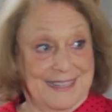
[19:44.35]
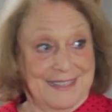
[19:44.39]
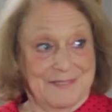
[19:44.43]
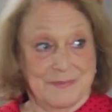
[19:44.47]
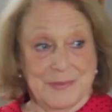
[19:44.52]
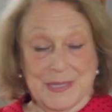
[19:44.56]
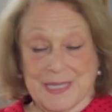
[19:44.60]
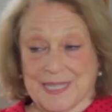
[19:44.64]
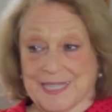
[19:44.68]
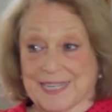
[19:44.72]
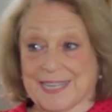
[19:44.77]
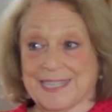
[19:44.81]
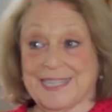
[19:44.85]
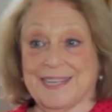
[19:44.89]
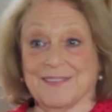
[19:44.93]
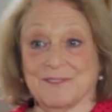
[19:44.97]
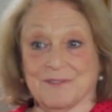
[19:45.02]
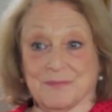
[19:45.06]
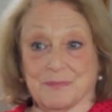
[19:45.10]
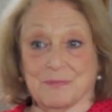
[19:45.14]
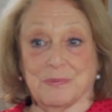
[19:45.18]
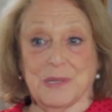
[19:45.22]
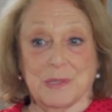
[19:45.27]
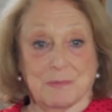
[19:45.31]
I mean, I
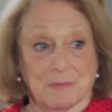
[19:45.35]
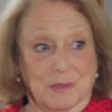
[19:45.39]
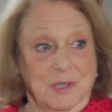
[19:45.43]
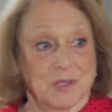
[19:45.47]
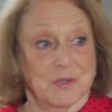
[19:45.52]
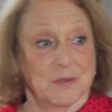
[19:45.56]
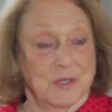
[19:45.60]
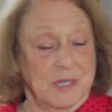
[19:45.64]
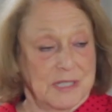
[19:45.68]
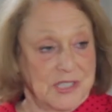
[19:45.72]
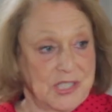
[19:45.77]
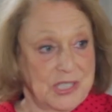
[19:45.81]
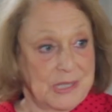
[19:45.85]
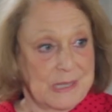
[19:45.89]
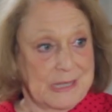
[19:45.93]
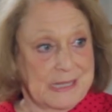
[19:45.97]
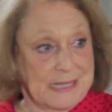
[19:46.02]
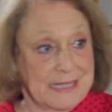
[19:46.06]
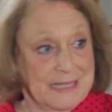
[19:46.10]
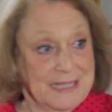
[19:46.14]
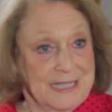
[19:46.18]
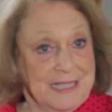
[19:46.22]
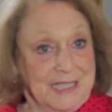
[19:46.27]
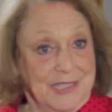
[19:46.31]
have people who are
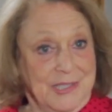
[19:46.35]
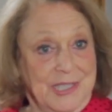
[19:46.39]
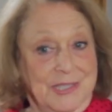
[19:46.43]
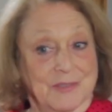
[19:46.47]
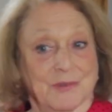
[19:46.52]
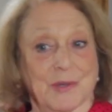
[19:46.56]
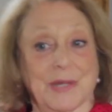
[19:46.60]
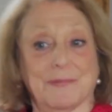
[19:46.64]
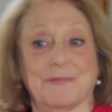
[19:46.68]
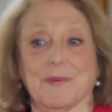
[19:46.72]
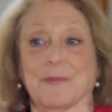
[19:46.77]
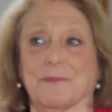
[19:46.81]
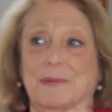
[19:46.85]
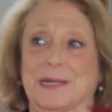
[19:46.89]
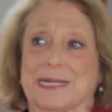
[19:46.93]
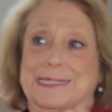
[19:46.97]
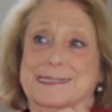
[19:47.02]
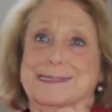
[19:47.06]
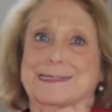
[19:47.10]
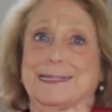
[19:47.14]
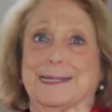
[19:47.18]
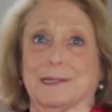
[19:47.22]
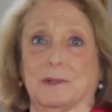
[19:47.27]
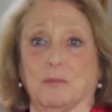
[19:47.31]
just terrific, but
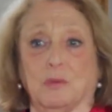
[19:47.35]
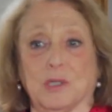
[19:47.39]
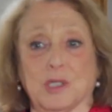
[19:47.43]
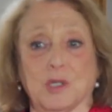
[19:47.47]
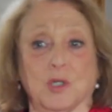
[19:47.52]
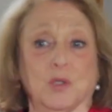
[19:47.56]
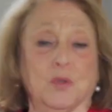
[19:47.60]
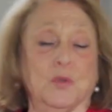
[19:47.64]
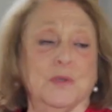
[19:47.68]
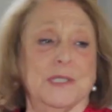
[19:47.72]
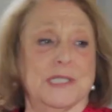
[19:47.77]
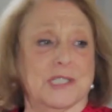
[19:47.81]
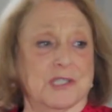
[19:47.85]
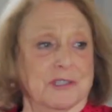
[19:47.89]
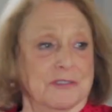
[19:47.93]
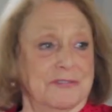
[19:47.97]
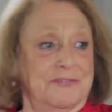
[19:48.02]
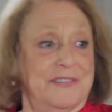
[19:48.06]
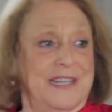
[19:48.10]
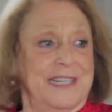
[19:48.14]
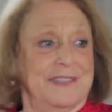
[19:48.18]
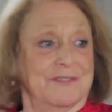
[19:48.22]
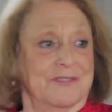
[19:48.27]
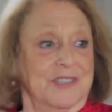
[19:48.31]
it's like, who is your
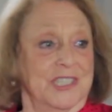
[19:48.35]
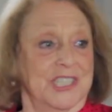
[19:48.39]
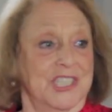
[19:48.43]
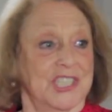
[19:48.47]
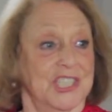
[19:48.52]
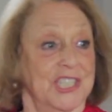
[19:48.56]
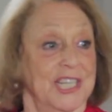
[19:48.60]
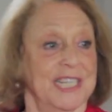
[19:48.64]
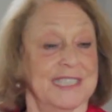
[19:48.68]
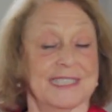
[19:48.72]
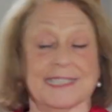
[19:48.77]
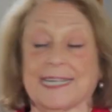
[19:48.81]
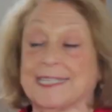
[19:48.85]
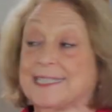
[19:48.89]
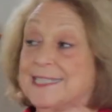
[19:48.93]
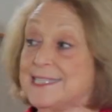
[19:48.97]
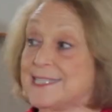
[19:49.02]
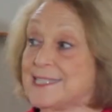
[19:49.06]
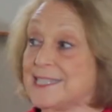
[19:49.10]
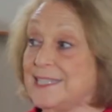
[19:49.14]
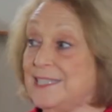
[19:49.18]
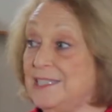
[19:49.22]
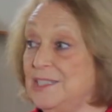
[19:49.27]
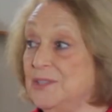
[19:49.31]
favorite child? I
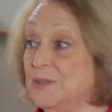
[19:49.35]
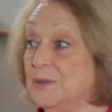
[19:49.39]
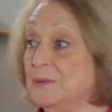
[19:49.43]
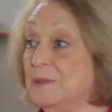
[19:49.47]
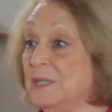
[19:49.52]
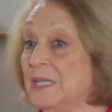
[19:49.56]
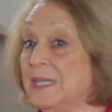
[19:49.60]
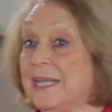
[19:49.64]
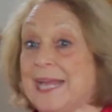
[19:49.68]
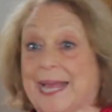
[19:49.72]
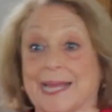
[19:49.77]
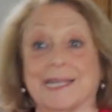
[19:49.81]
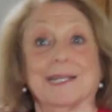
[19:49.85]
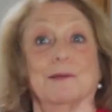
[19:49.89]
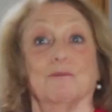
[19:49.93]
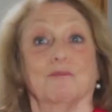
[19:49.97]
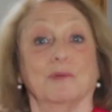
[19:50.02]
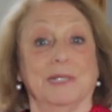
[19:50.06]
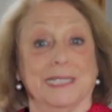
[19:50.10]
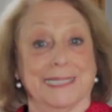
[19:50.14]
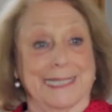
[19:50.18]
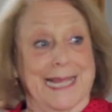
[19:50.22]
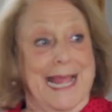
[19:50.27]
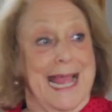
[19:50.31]
can tell you, and I'm
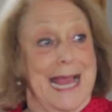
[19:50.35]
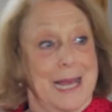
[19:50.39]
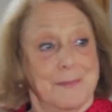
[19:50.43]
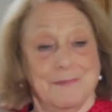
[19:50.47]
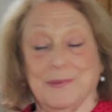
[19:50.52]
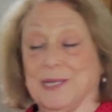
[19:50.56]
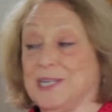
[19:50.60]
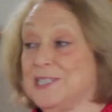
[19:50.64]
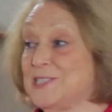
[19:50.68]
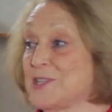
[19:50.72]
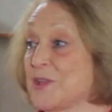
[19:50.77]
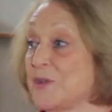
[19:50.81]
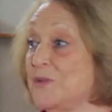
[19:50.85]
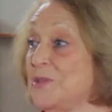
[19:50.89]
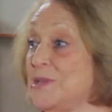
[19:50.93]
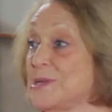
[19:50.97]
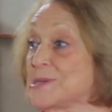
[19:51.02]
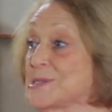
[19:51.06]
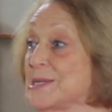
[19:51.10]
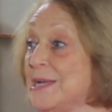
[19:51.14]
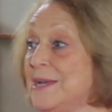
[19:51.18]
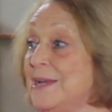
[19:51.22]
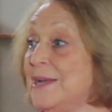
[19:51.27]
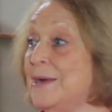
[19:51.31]
really happy to do
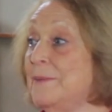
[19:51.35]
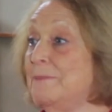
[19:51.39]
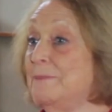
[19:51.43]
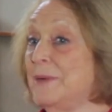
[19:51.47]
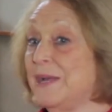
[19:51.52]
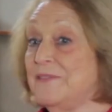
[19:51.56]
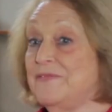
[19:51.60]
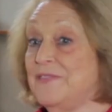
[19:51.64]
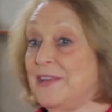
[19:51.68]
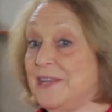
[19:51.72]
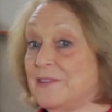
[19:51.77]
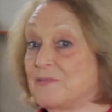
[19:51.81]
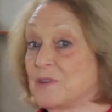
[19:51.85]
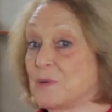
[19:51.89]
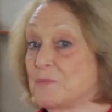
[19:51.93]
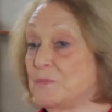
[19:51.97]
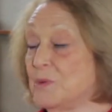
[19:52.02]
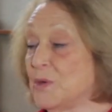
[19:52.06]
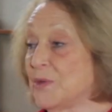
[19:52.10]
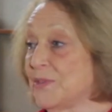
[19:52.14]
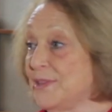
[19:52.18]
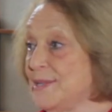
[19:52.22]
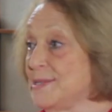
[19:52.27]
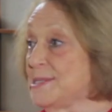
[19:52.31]
this. My favorite
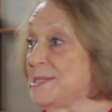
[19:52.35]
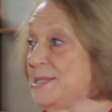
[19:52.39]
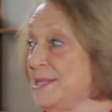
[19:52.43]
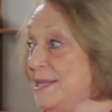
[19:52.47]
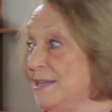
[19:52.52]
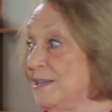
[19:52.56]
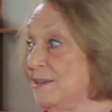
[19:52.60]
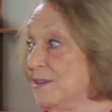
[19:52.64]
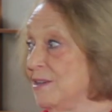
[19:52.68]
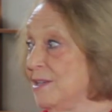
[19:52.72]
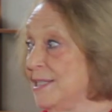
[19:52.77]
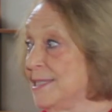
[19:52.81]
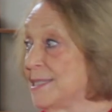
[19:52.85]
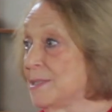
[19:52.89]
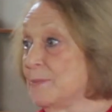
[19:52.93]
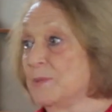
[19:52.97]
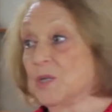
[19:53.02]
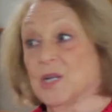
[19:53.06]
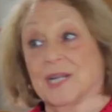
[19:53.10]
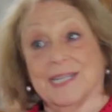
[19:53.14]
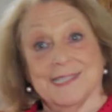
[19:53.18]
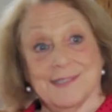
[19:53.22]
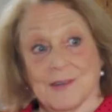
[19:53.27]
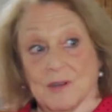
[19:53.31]
book this year is a
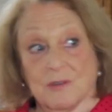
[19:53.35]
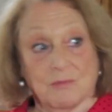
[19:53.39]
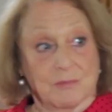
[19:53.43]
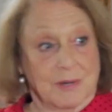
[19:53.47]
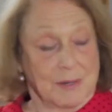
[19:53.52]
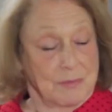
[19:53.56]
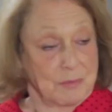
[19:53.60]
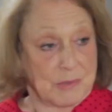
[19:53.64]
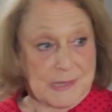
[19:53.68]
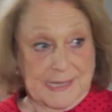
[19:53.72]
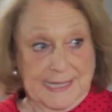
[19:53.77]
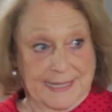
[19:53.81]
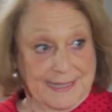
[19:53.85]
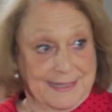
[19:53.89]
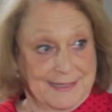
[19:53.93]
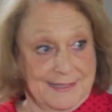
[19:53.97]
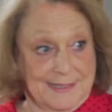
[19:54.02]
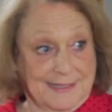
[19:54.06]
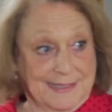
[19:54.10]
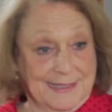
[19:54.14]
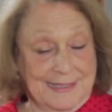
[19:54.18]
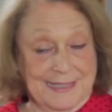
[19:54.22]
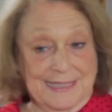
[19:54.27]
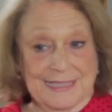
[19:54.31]
book I don't
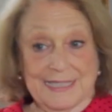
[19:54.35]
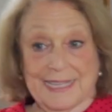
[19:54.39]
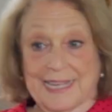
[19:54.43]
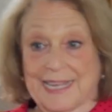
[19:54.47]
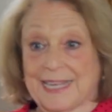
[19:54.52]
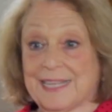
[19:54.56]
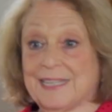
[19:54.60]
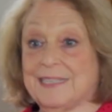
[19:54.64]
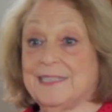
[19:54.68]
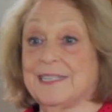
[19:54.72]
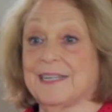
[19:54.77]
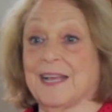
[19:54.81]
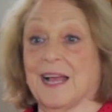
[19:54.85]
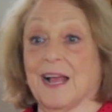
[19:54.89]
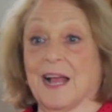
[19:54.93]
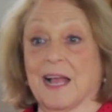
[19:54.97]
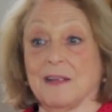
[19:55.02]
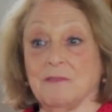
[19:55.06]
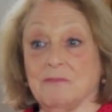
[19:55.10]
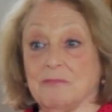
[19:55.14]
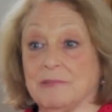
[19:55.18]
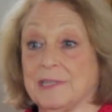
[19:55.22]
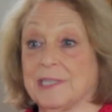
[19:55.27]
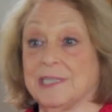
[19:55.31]
represent. And
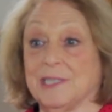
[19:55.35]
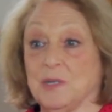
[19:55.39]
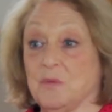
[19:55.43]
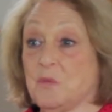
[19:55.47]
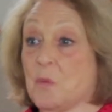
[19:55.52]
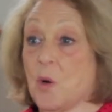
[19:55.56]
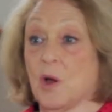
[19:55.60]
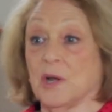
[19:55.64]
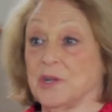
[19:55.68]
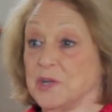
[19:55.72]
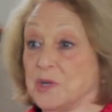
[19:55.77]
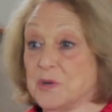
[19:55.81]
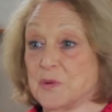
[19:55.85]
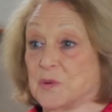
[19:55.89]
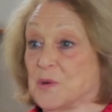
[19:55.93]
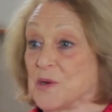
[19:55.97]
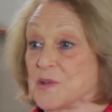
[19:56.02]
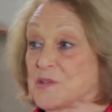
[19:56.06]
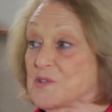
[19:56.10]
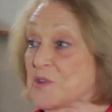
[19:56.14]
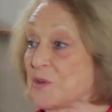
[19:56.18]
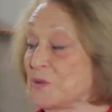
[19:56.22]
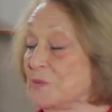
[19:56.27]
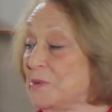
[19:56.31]
I really want you
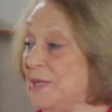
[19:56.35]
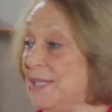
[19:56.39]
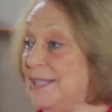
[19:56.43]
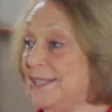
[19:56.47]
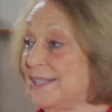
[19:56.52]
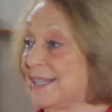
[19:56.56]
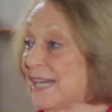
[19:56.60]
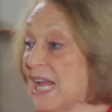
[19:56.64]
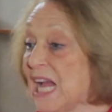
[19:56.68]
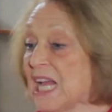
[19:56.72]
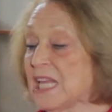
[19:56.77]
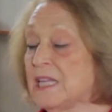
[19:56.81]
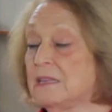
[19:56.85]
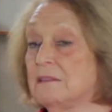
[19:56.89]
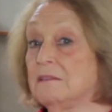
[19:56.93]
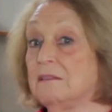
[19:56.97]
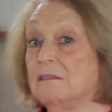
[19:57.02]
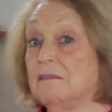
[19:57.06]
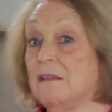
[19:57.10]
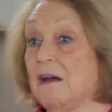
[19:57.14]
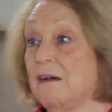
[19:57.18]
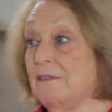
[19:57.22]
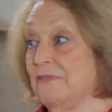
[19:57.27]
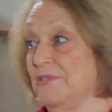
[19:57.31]
all to read it. I
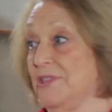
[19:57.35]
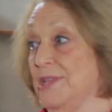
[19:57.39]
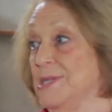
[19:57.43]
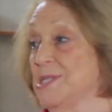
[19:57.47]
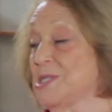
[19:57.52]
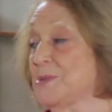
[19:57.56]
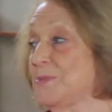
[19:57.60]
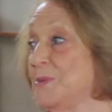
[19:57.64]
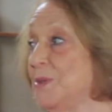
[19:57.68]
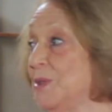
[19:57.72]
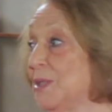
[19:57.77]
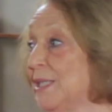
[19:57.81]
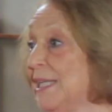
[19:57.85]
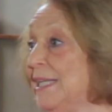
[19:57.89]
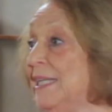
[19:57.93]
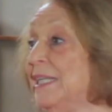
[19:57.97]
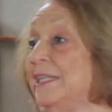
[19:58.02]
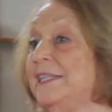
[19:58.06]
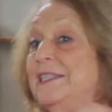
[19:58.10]
love this book.